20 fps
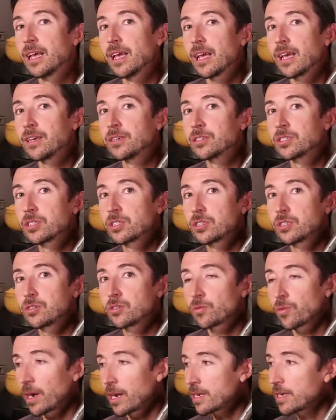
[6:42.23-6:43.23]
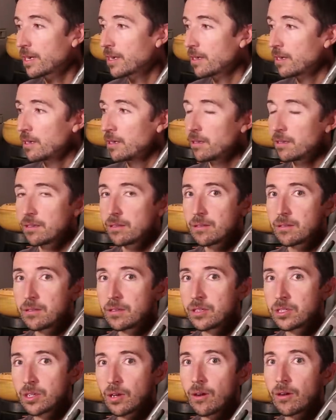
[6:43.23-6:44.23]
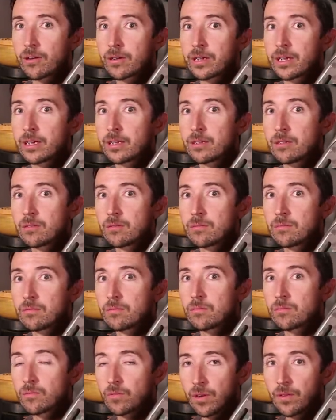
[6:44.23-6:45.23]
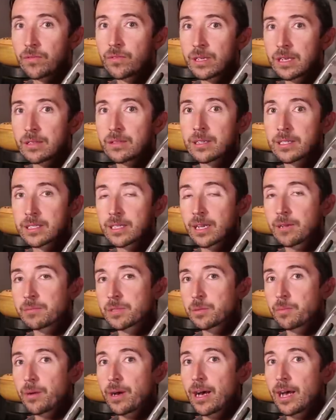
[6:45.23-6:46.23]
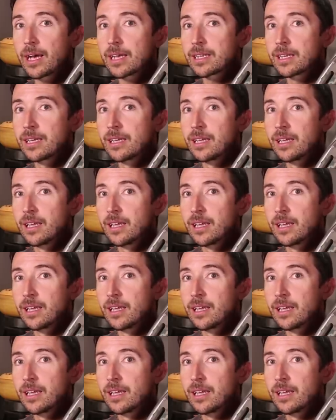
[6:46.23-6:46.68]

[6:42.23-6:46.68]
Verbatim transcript: is striking the target roughly in the same spot.